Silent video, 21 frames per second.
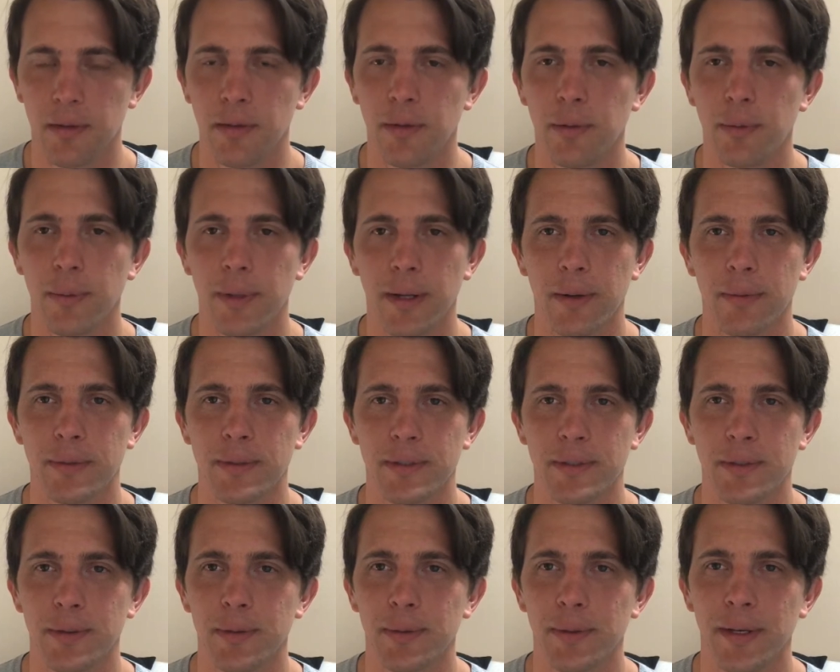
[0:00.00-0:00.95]
knew what I was
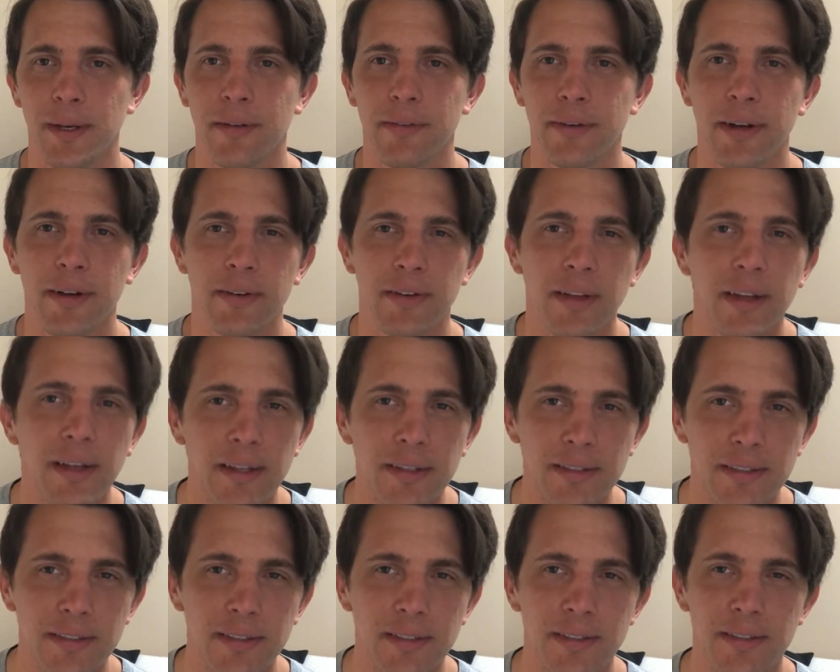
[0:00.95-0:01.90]
doing. Never had
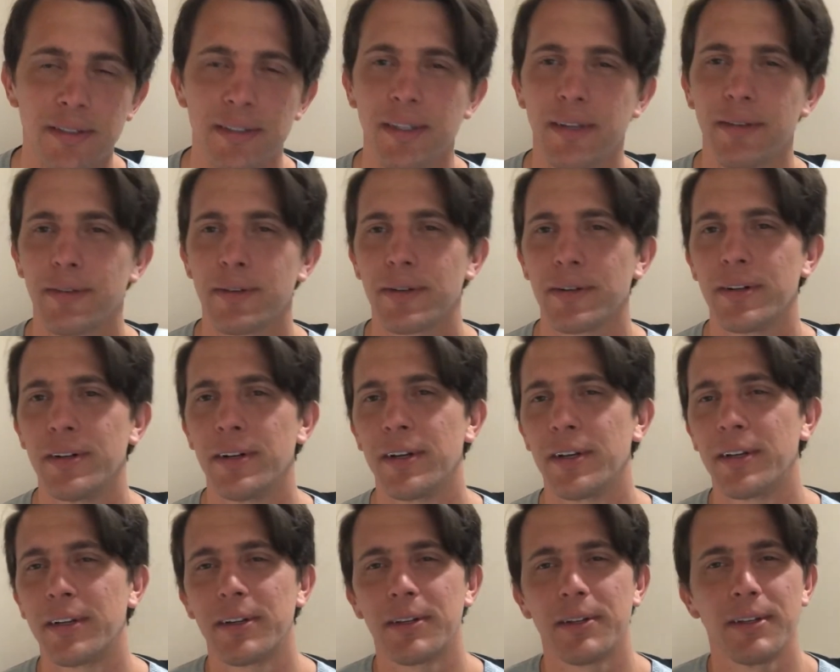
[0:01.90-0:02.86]
lessons, never
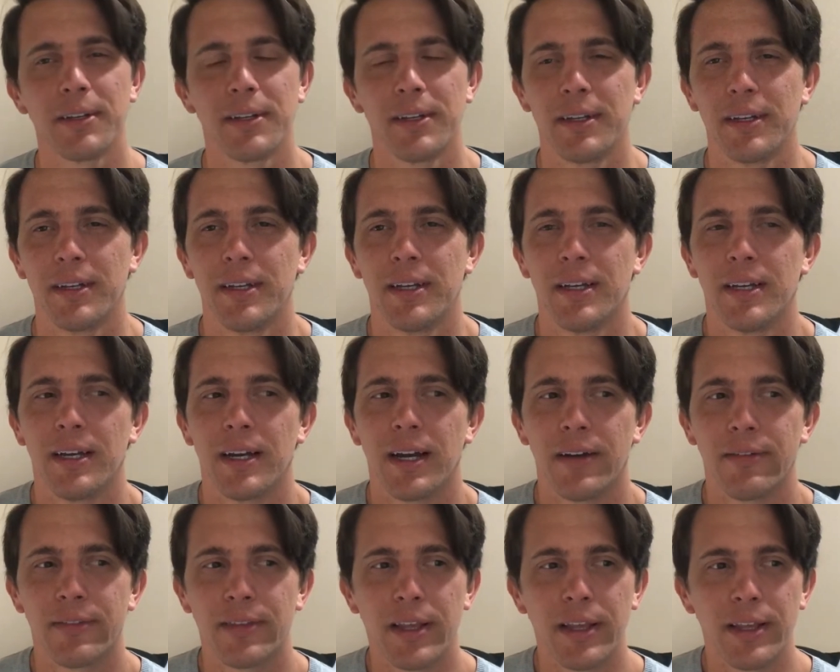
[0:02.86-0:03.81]
like,
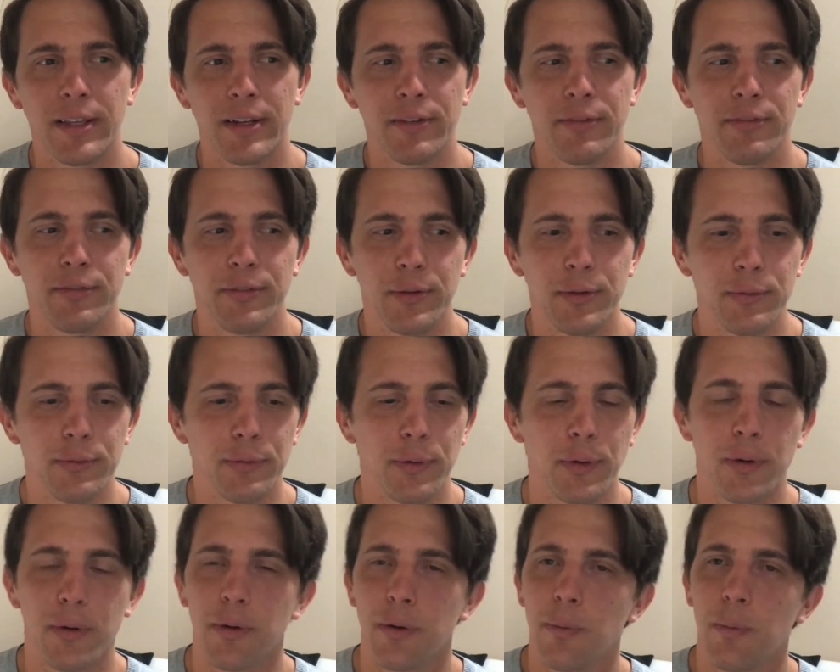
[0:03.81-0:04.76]
I've taken a few
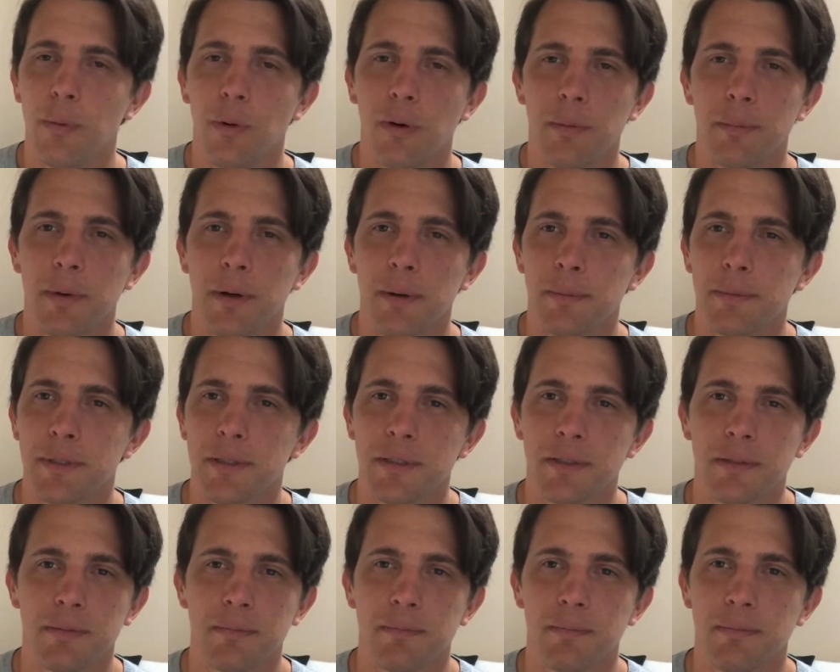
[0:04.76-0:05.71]
vocal
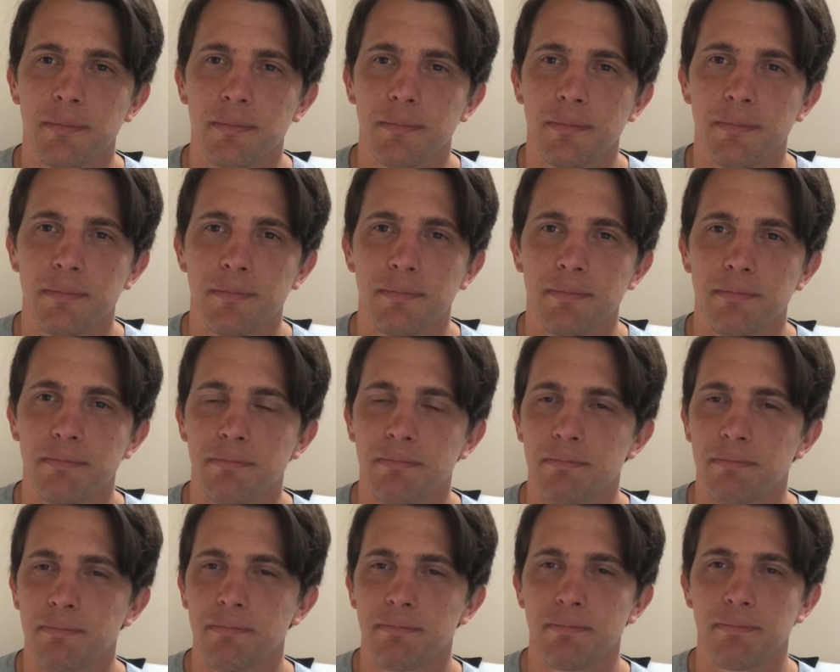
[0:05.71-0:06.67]
warm-ups
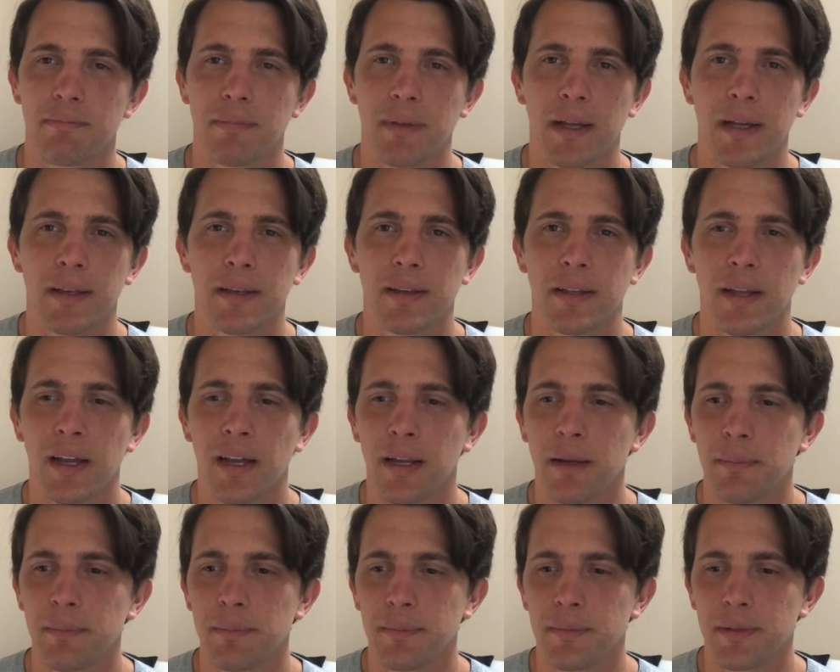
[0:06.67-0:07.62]
at
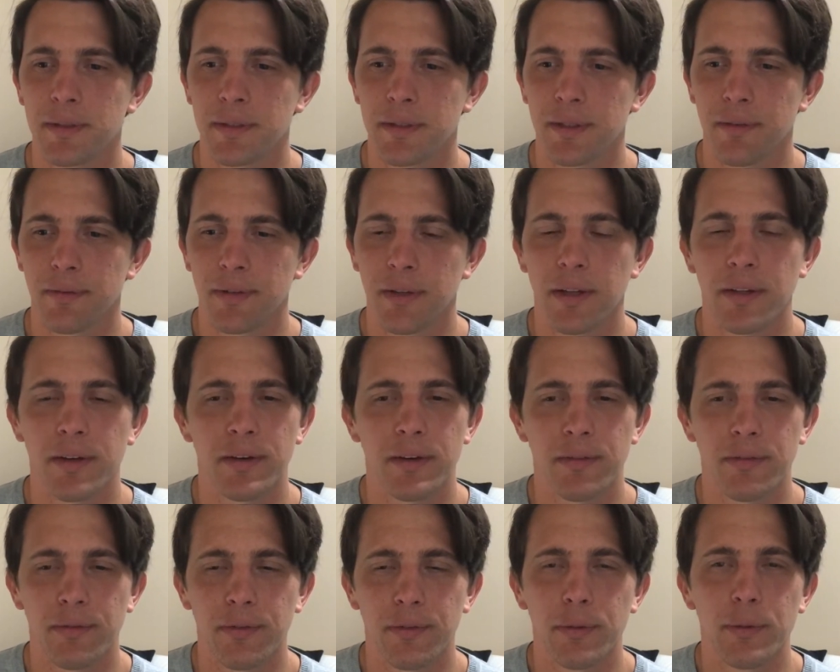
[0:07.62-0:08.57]
times. I've done
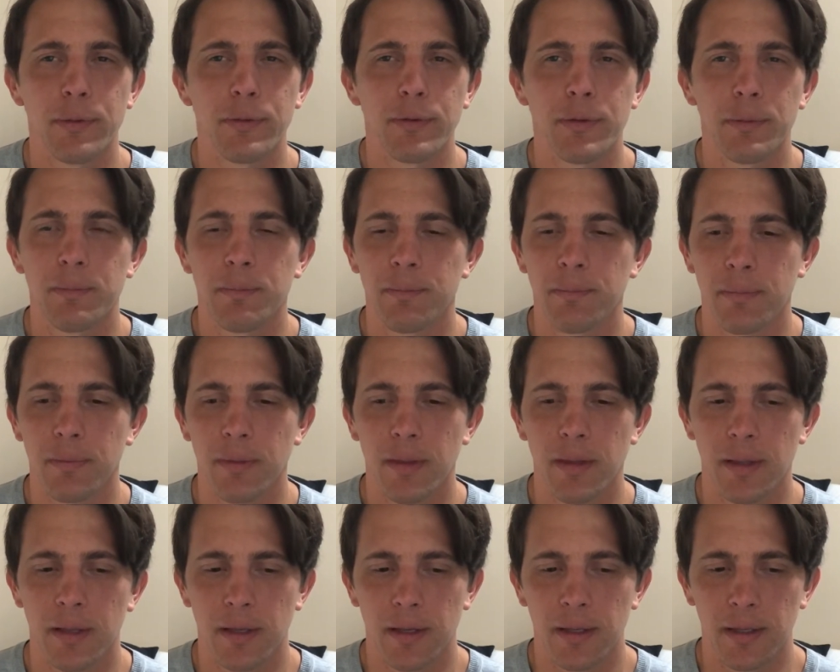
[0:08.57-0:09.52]
a few of them,
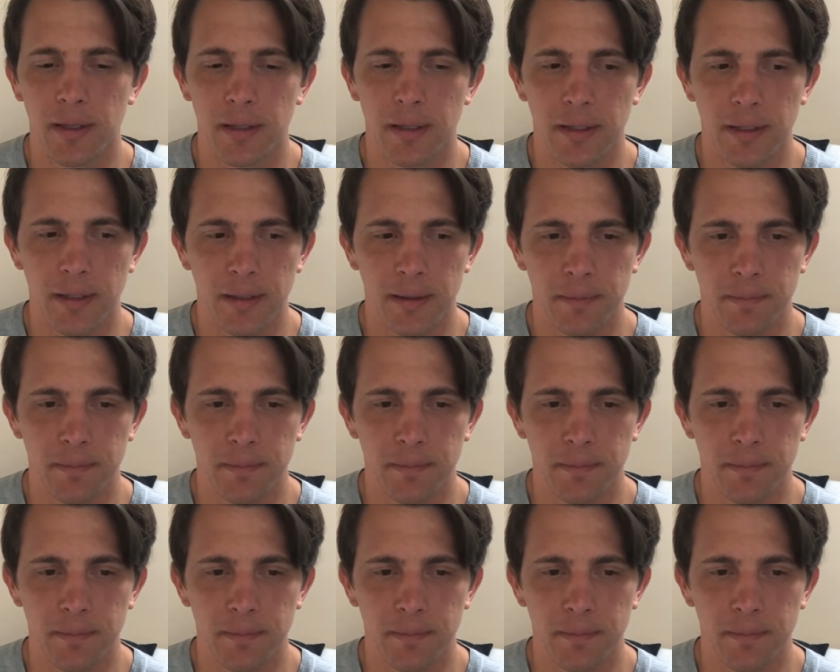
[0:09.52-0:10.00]
and